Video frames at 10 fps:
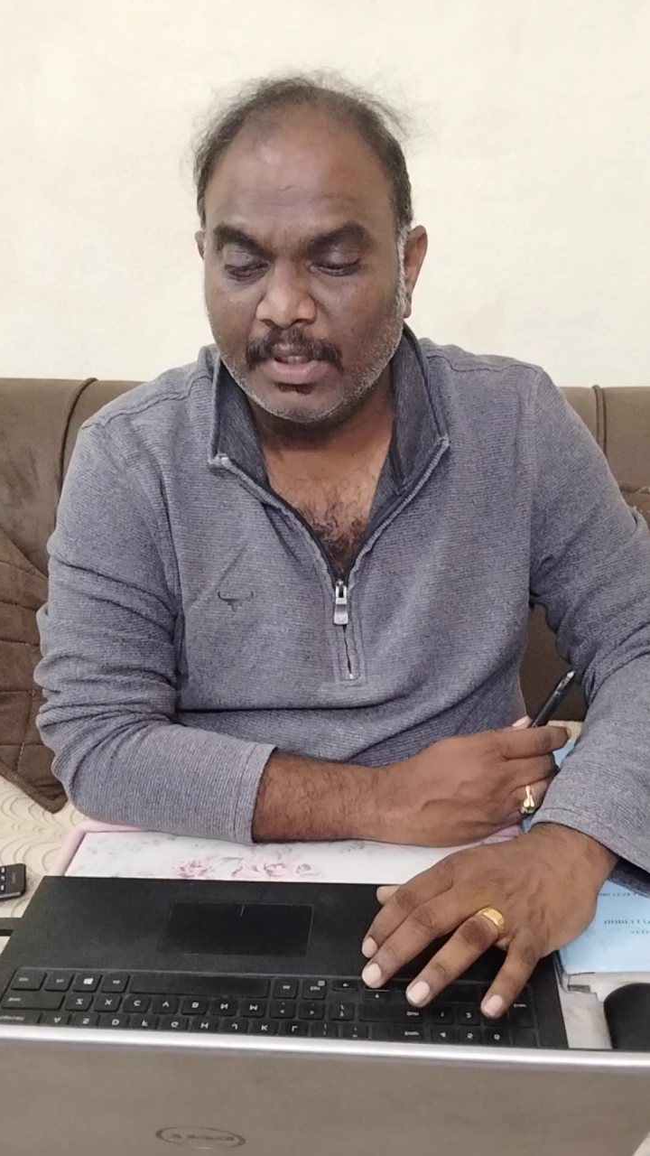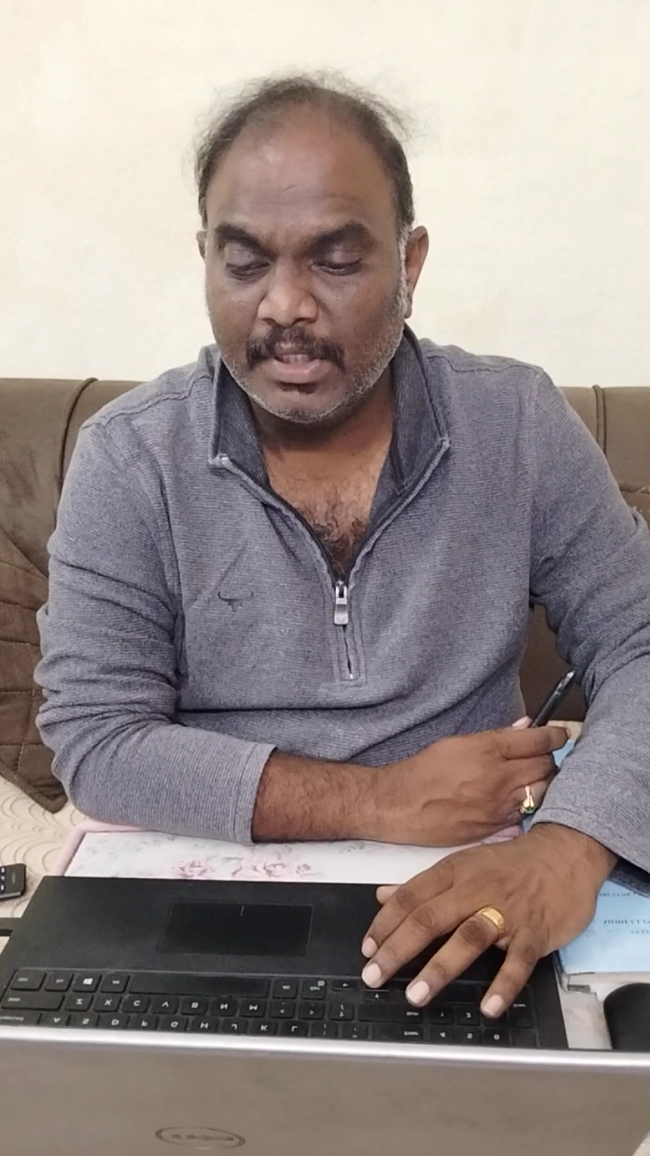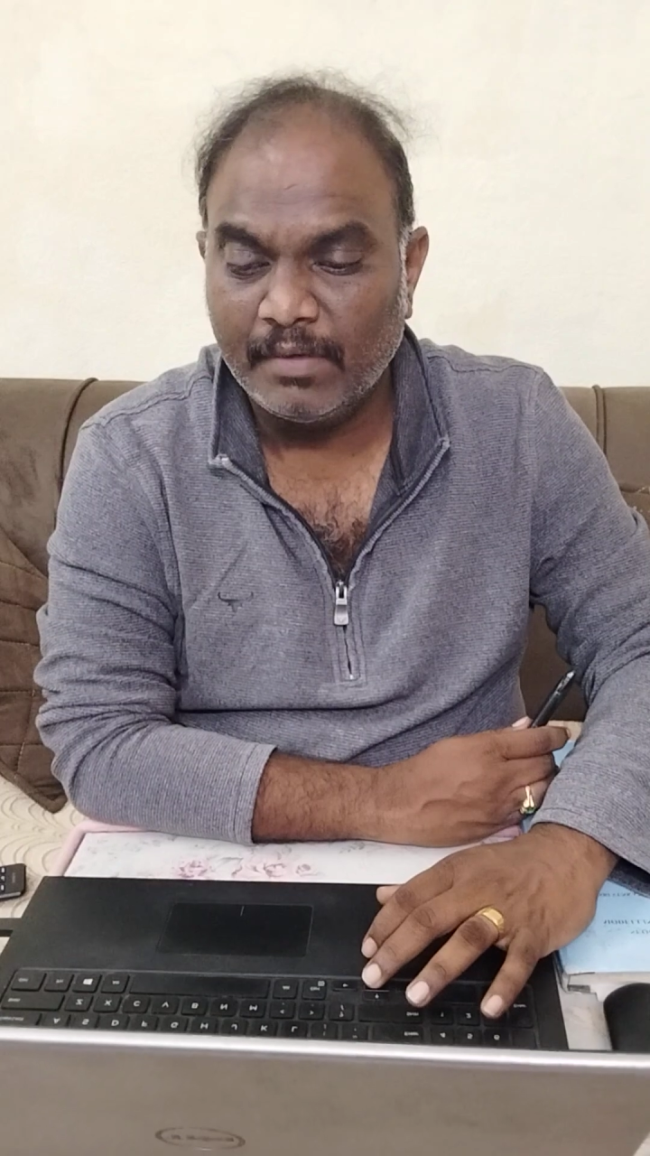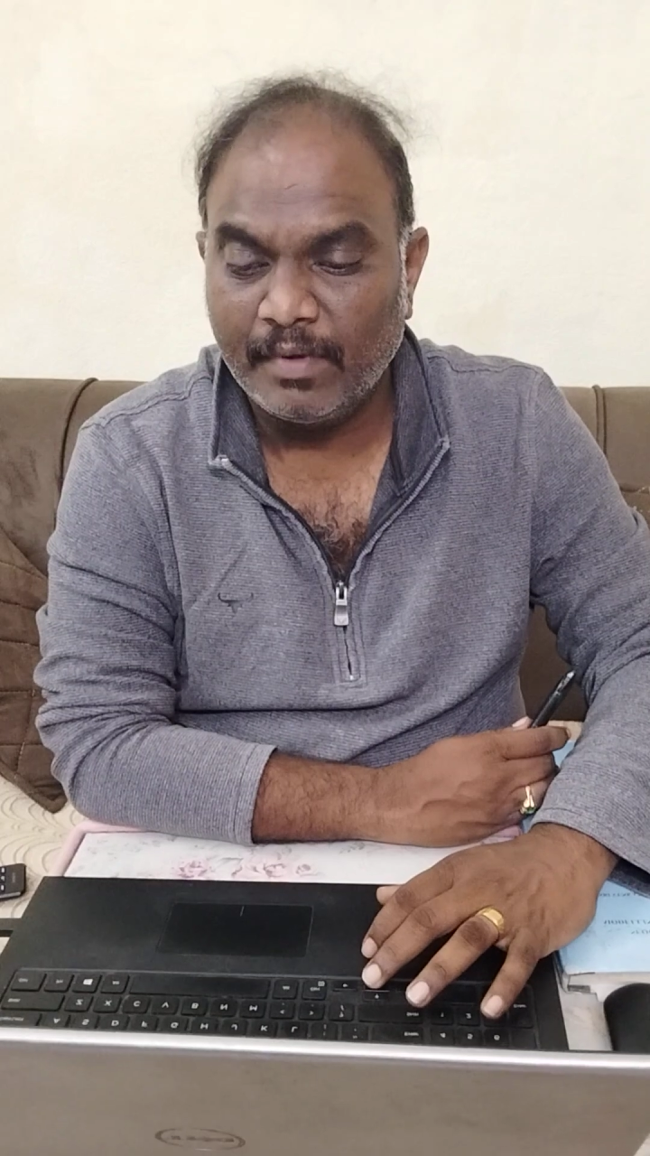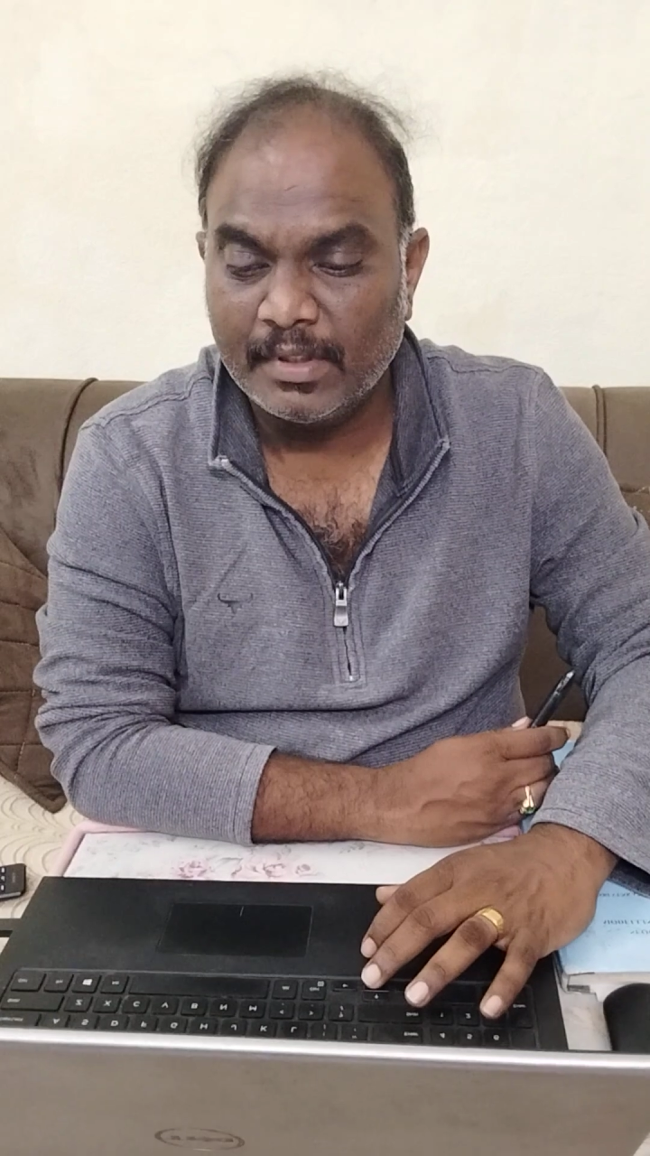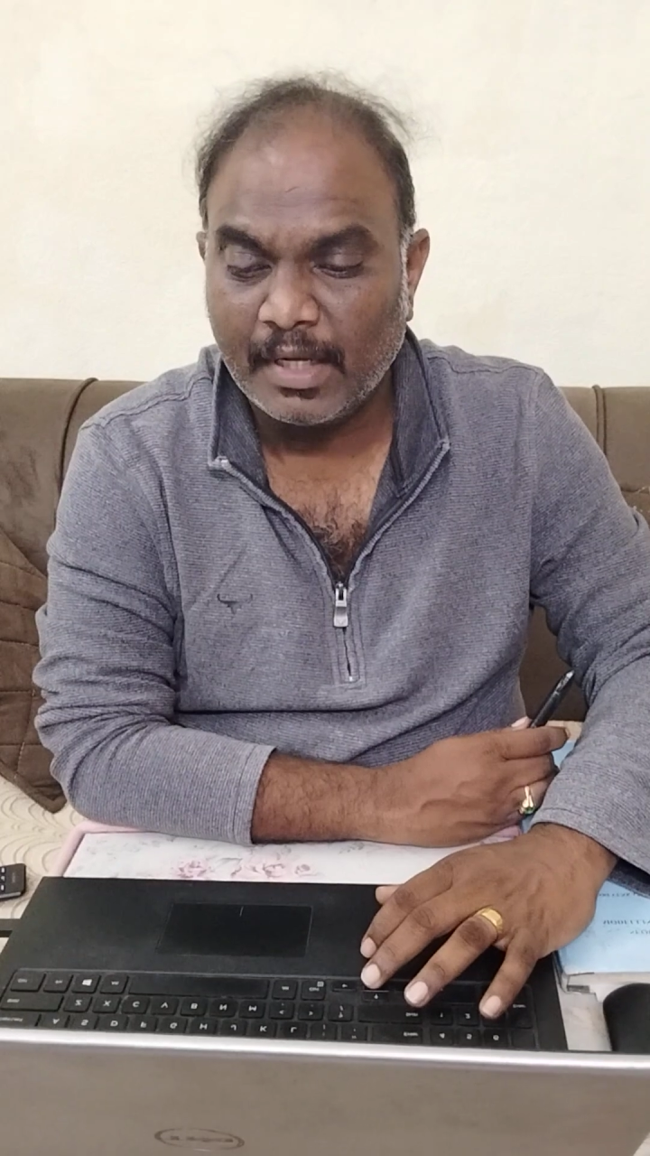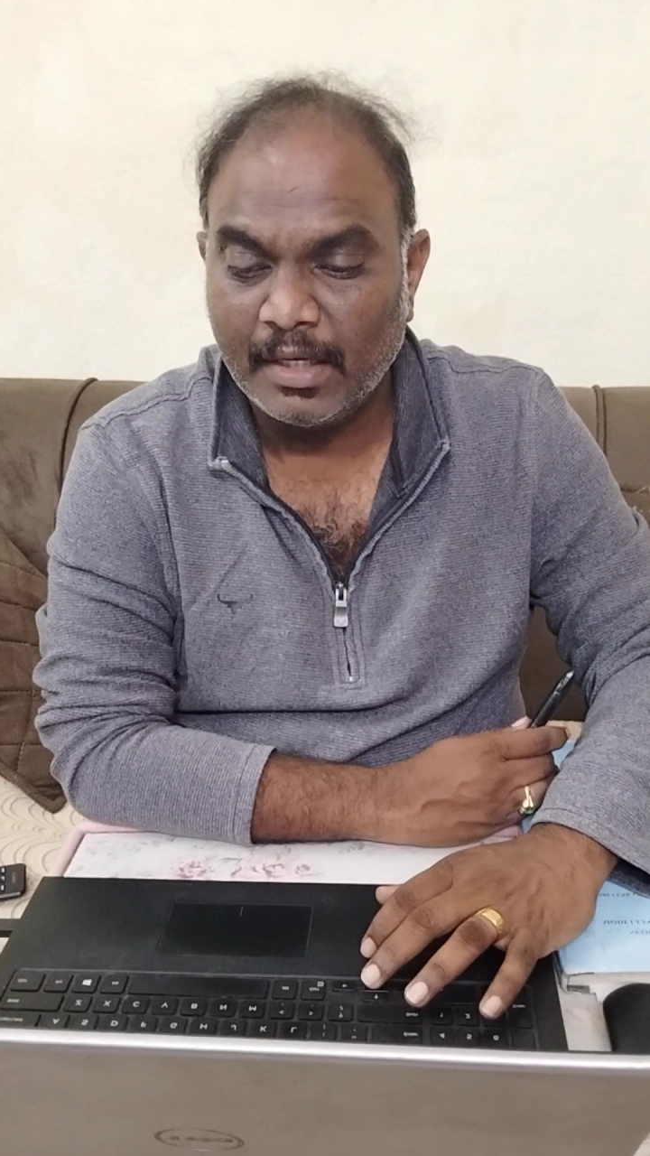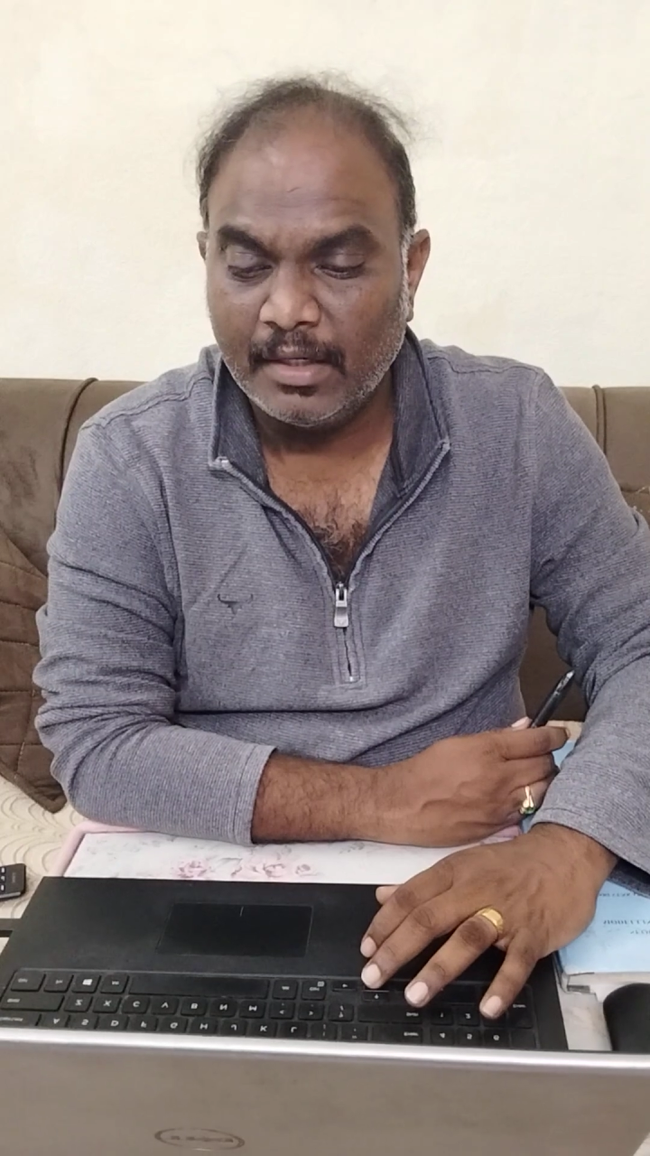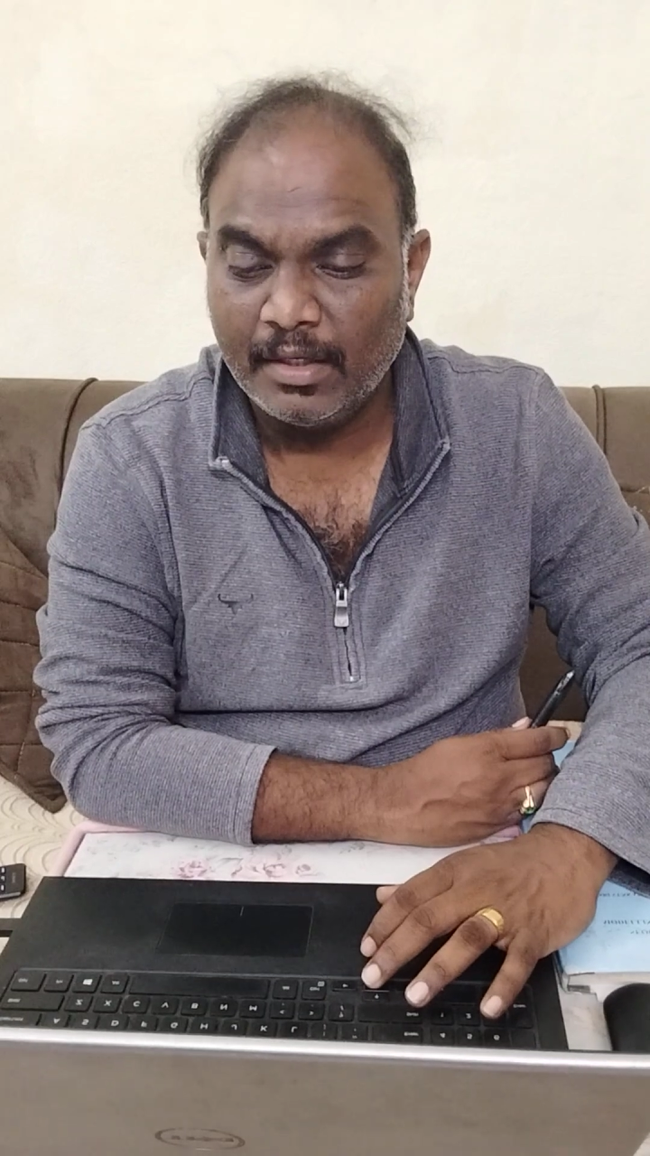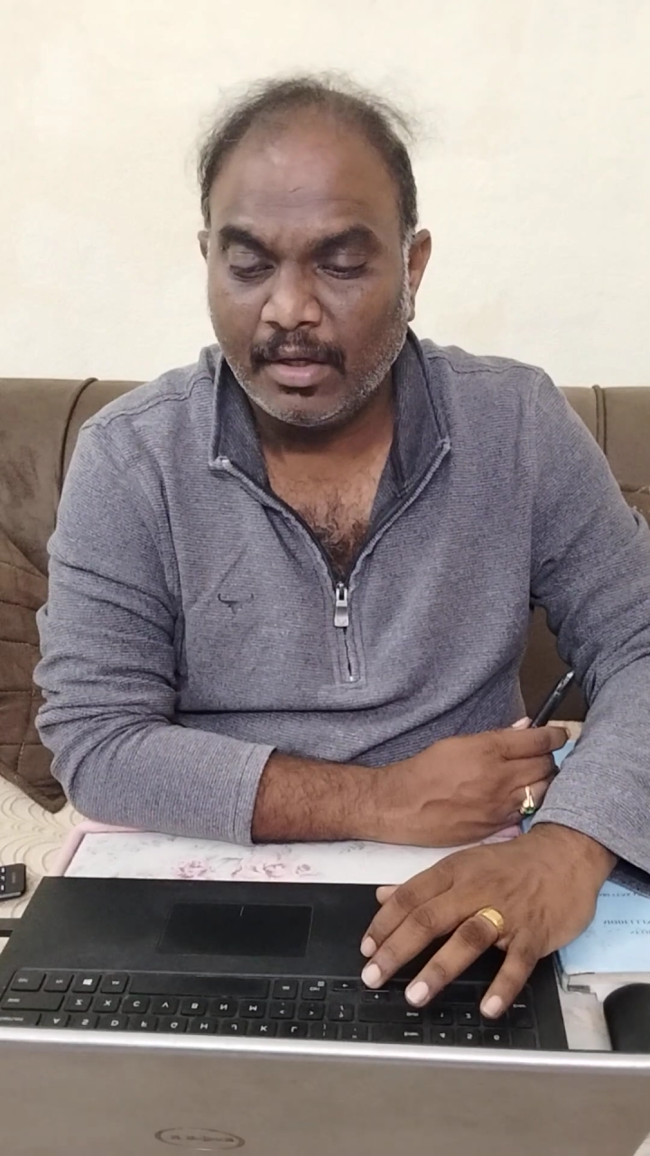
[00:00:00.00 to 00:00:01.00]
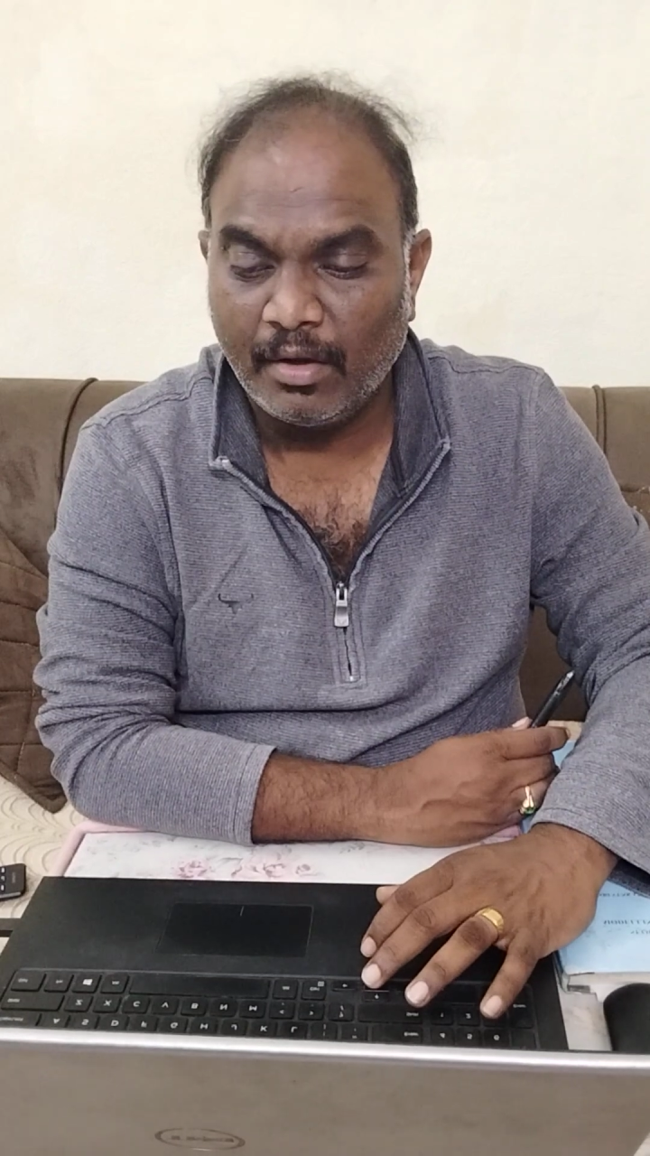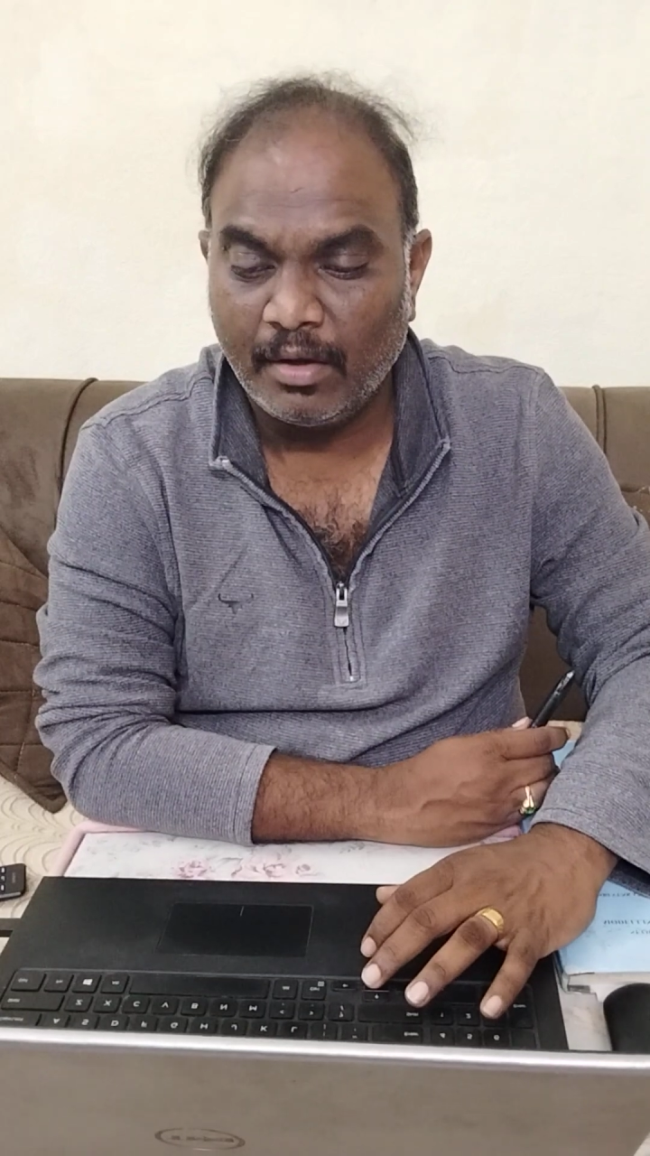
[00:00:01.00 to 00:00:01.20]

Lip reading: sequence identity